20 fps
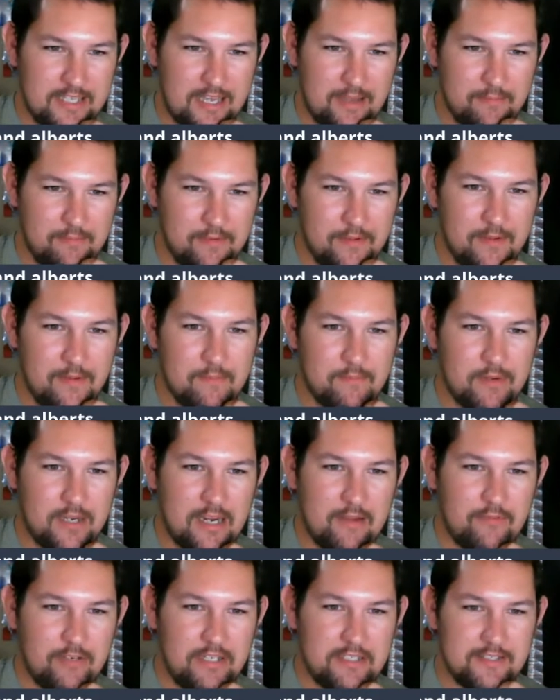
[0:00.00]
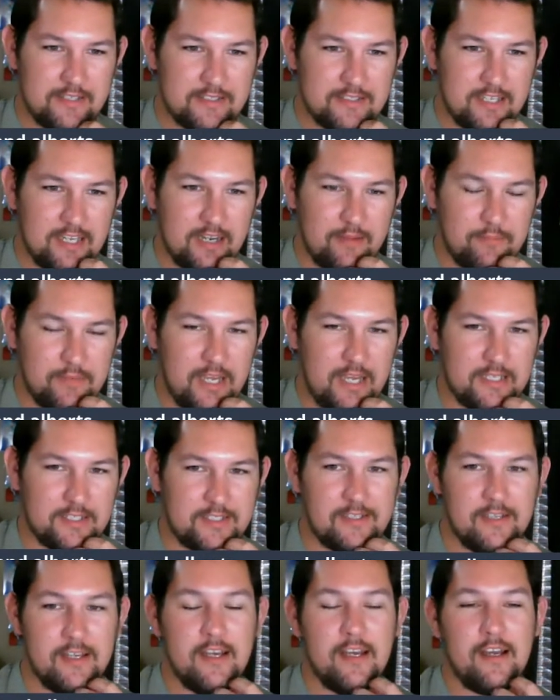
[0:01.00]
that, but I have a decent setup.
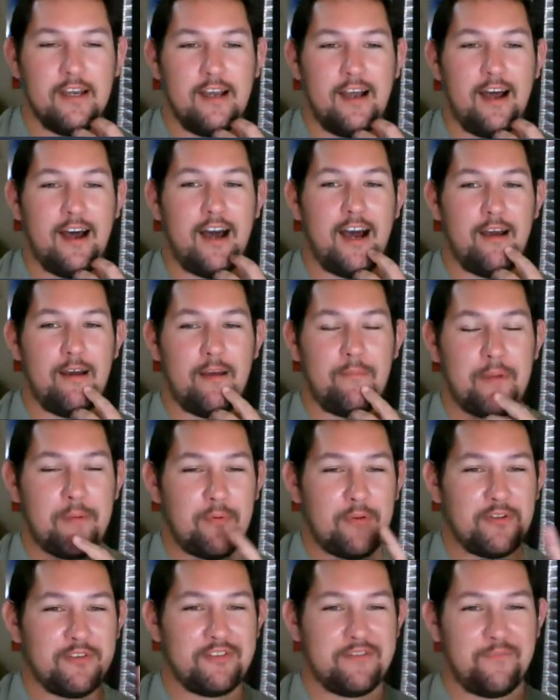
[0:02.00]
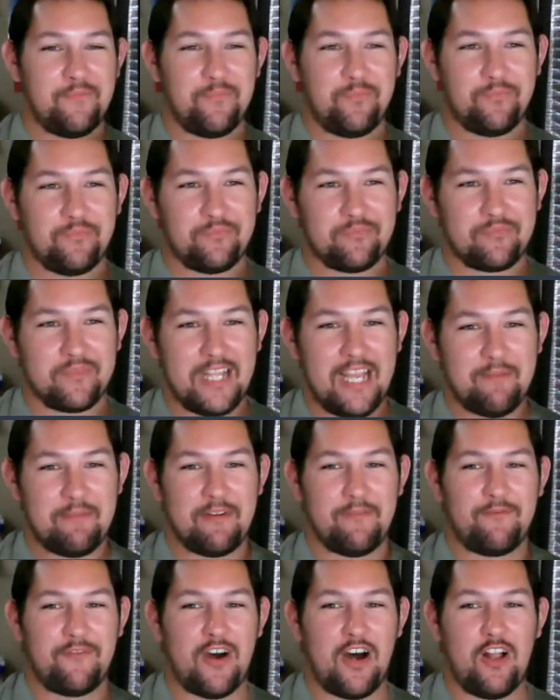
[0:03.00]
Nice. Uh, people have
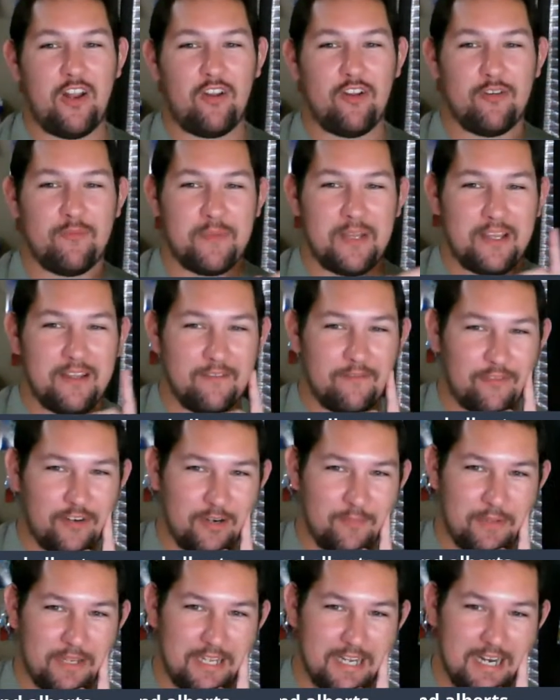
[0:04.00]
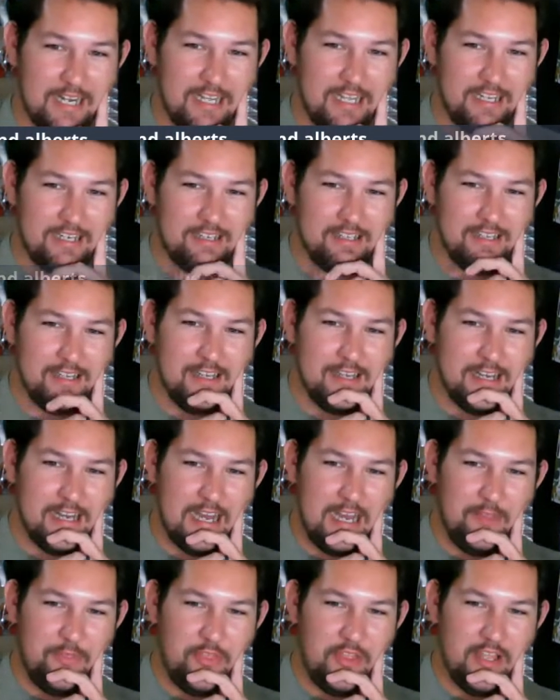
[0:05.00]
been following me from the beginning.
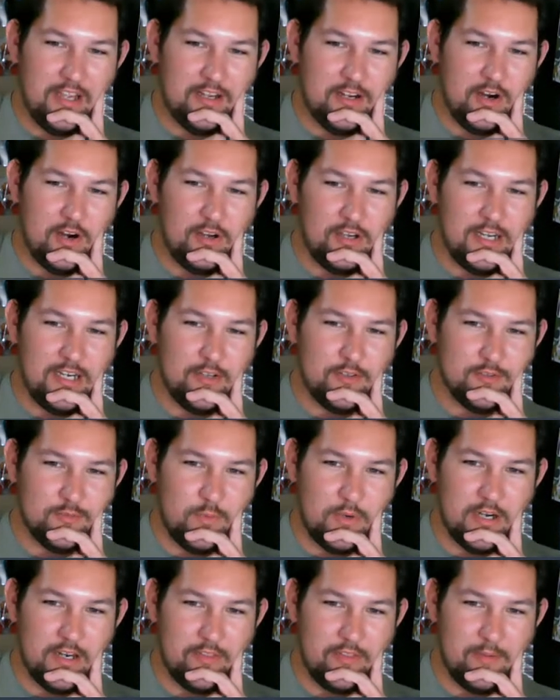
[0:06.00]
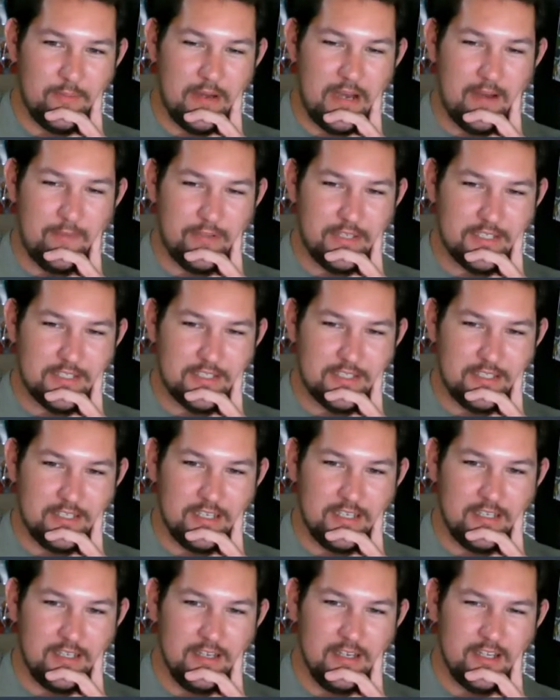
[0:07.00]
I think Carlito's one of them,
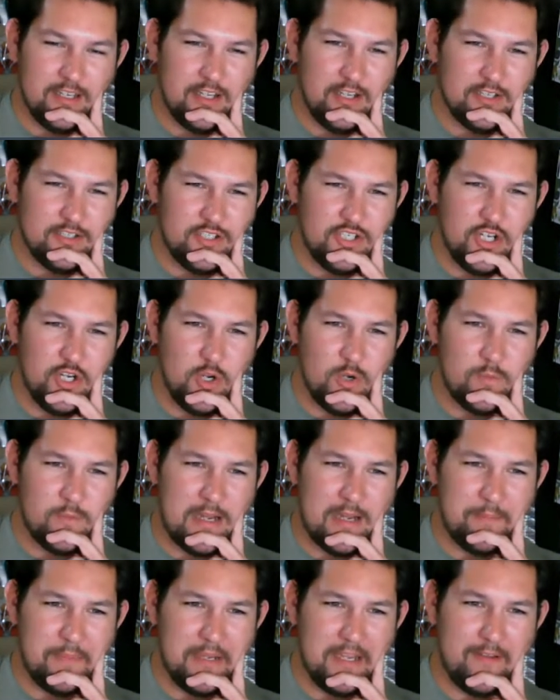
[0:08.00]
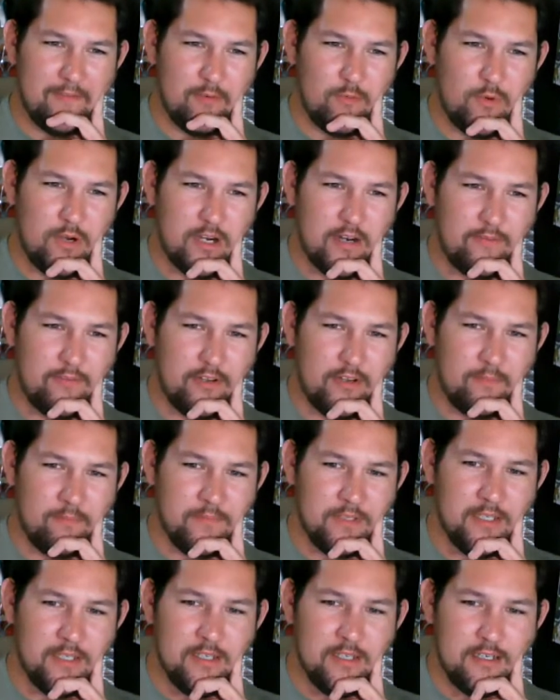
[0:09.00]
obviously. Kachun might be even one of them.
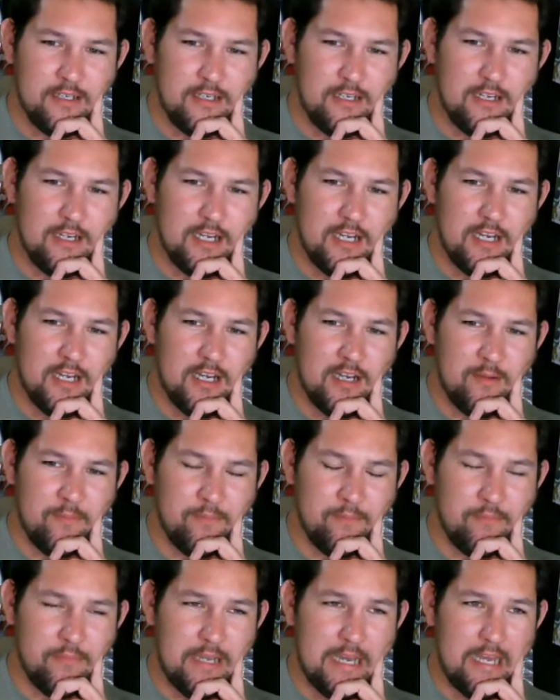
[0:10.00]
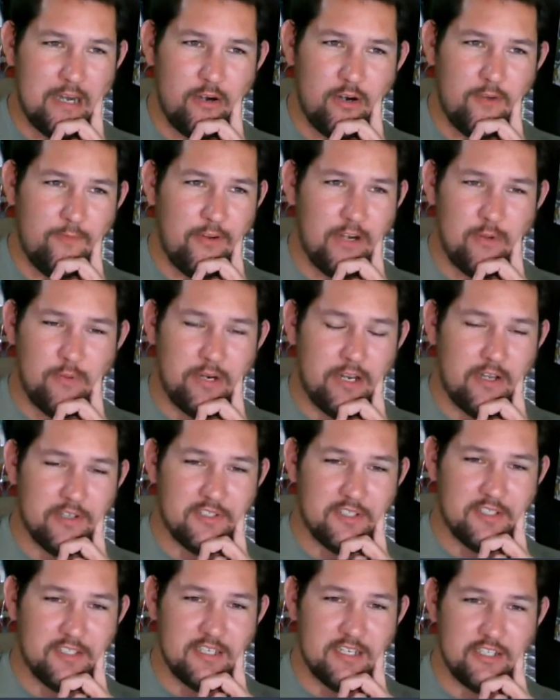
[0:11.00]
Um, I don't know if anyone else
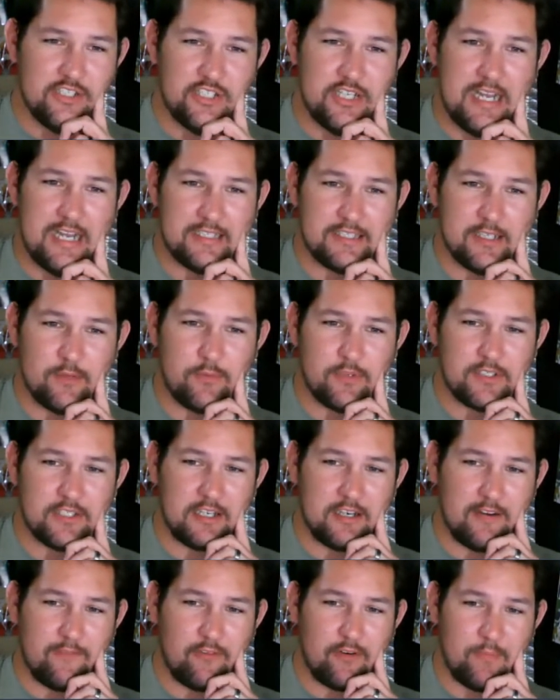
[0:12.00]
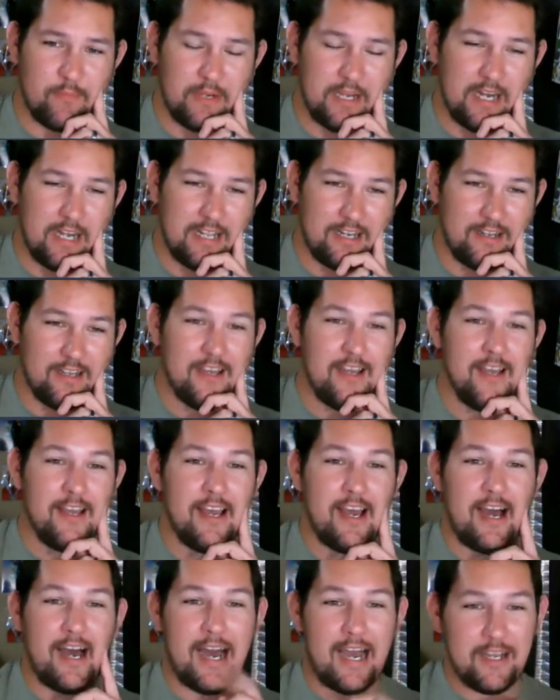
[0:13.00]
is in the chat that was in there from the beginning.
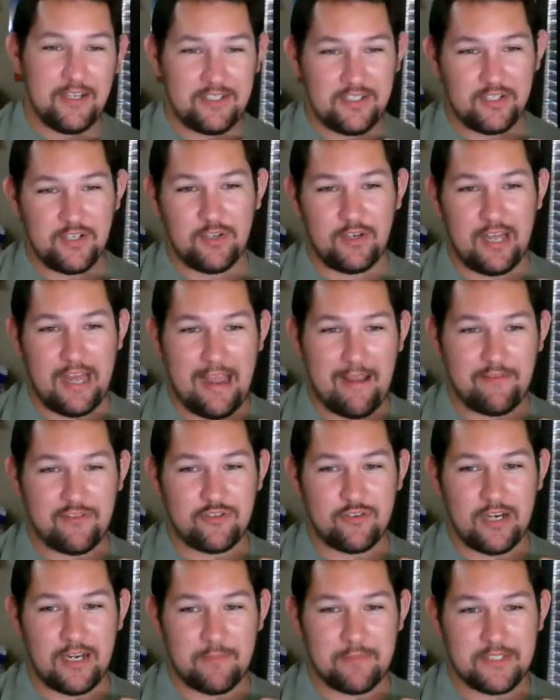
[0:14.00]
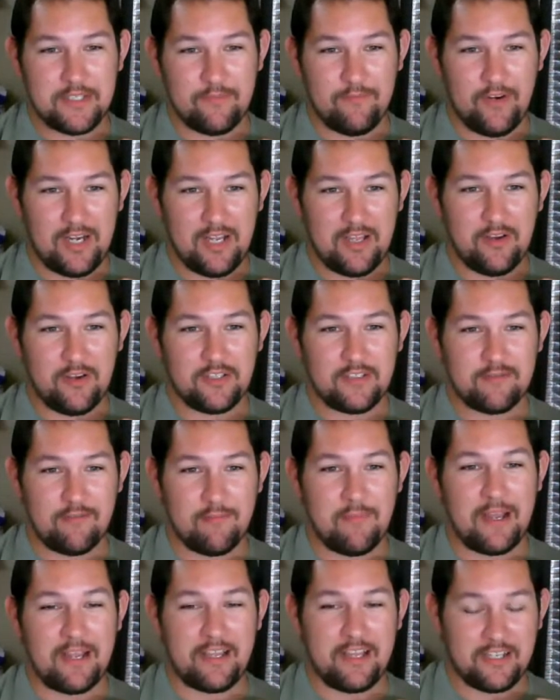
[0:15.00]
I used to do live streams and videos from
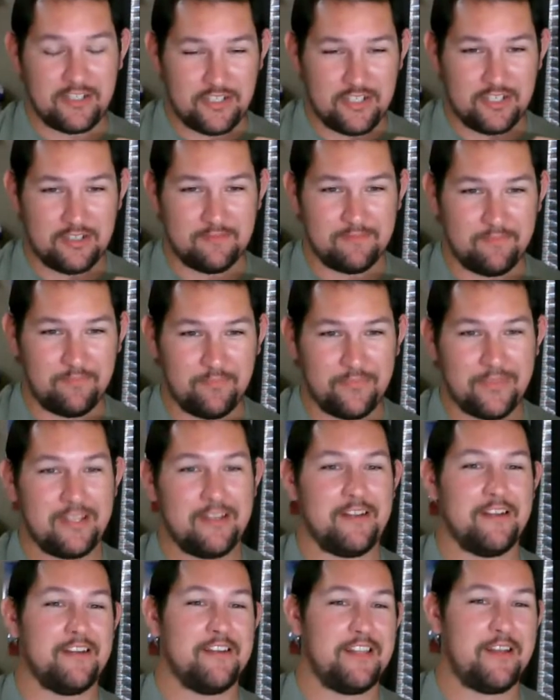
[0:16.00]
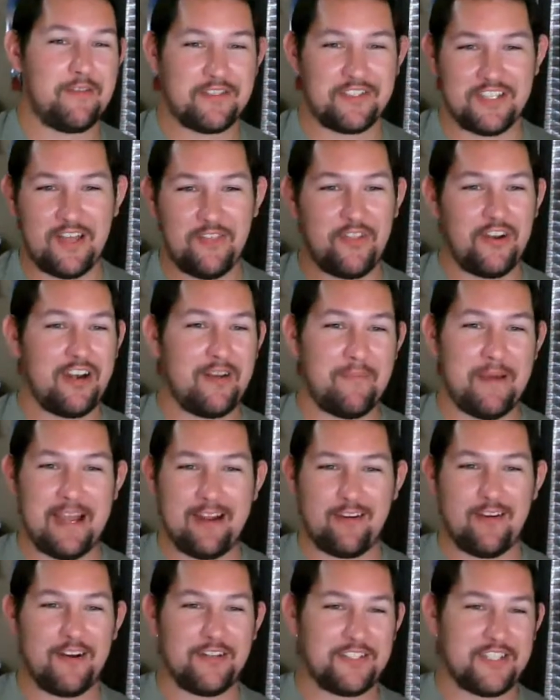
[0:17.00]
my kitchen. There was nothing in the
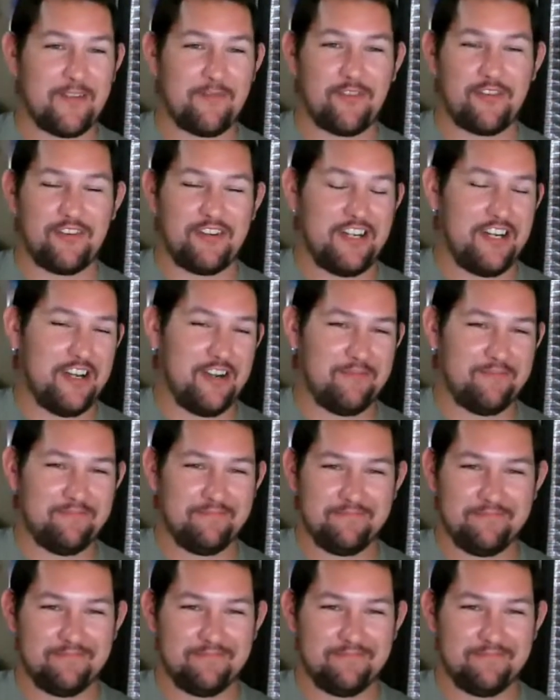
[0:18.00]
background except for, you know,